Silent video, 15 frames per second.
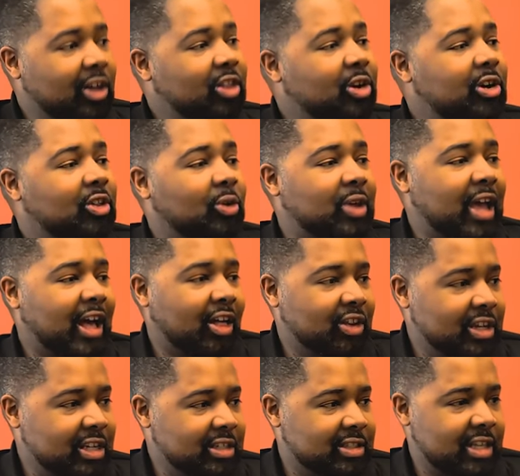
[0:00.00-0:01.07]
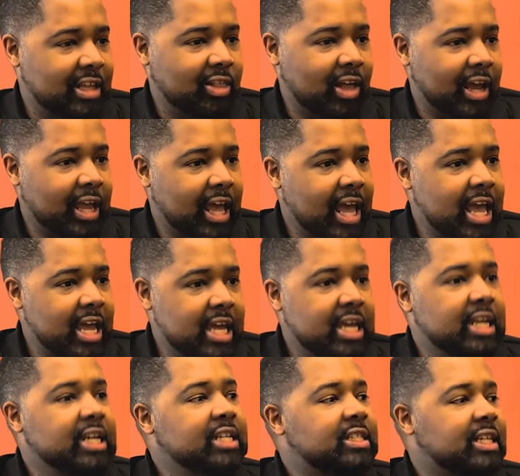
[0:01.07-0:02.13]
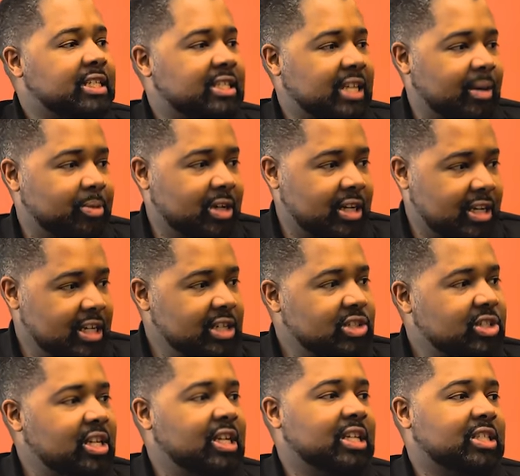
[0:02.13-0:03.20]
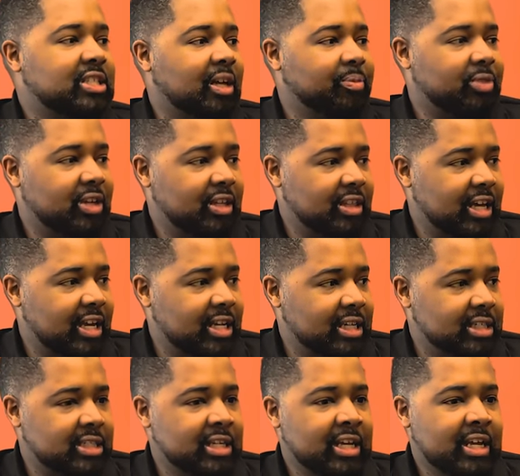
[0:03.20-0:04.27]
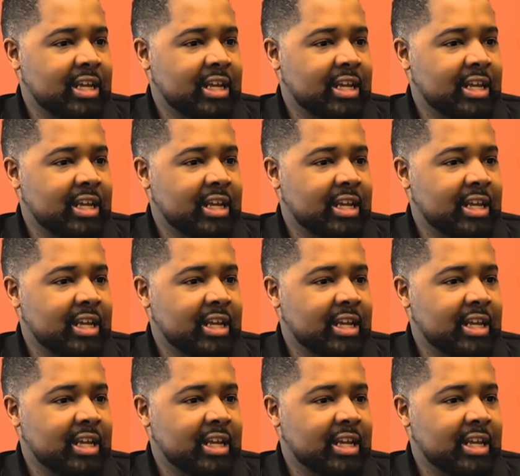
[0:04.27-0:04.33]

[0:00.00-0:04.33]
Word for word: other localities that, like, hey, it is accepted. It is seen as something that is